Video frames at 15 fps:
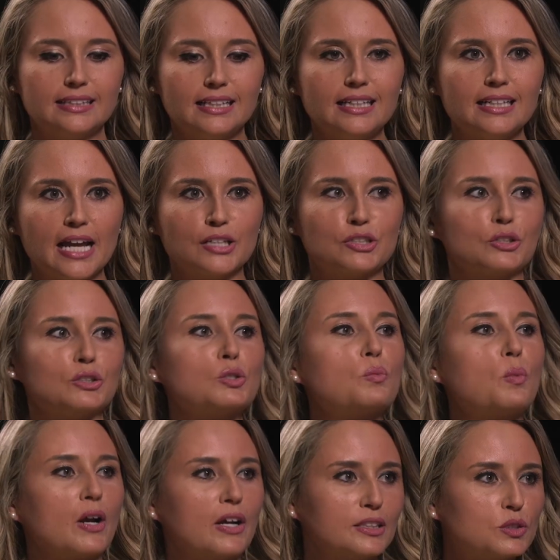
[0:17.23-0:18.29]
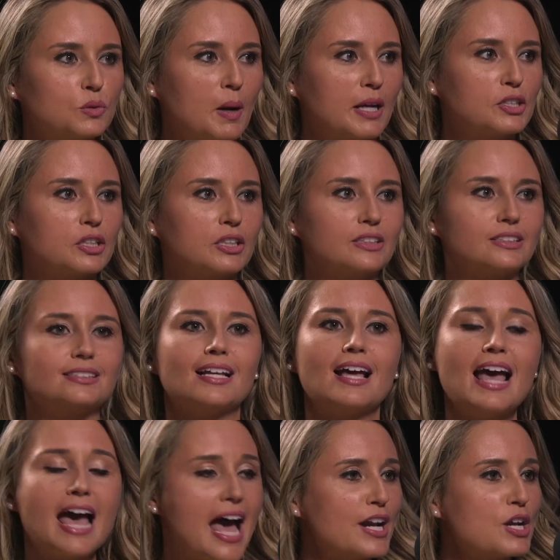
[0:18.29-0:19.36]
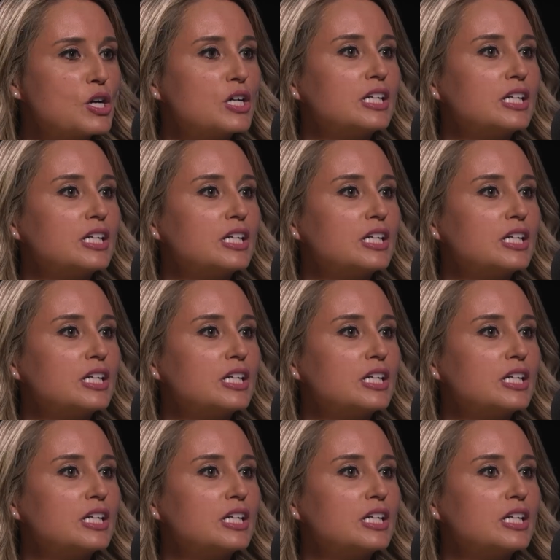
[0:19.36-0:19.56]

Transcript: teenagers wearing sweatshirts and